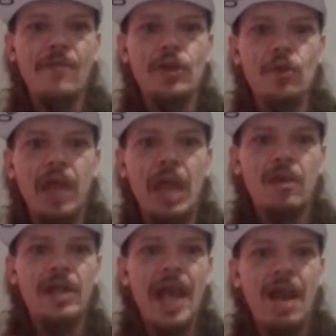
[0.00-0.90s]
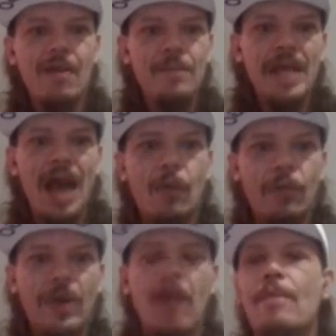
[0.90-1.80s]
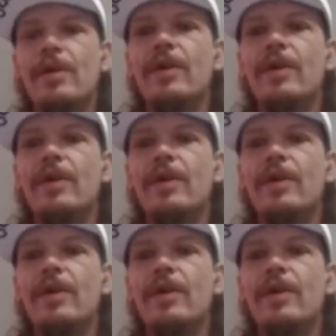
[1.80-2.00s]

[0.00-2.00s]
you clarity, airing me out therapy.